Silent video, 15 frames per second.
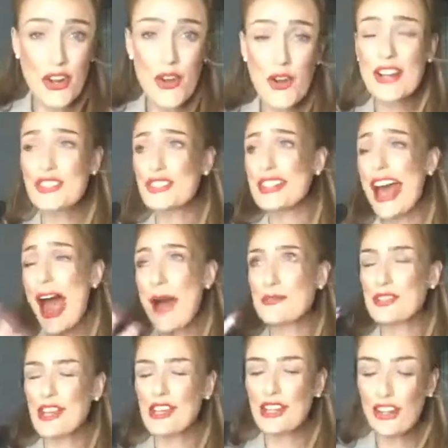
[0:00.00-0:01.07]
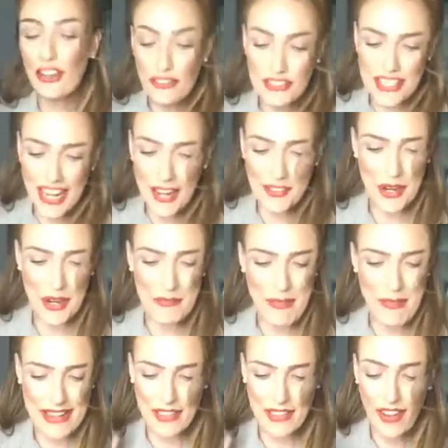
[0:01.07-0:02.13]
I just absolutely loved it. I was on a
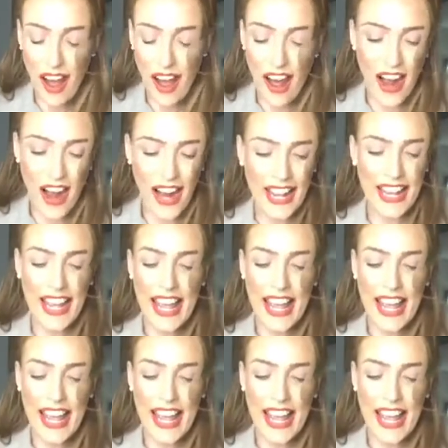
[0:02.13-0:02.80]
massive high.